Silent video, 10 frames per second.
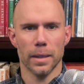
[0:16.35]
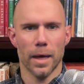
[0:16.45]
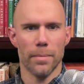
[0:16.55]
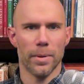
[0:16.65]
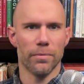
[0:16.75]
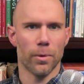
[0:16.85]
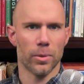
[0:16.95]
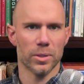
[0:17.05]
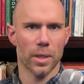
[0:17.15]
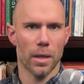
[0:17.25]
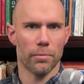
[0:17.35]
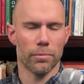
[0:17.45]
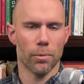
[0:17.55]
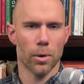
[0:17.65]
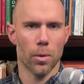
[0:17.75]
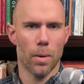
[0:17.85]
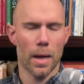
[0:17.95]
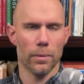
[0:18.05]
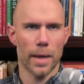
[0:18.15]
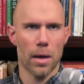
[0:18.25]
I've been focused on for a
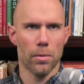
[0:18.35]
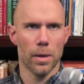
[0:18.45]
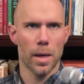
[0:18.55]
while now,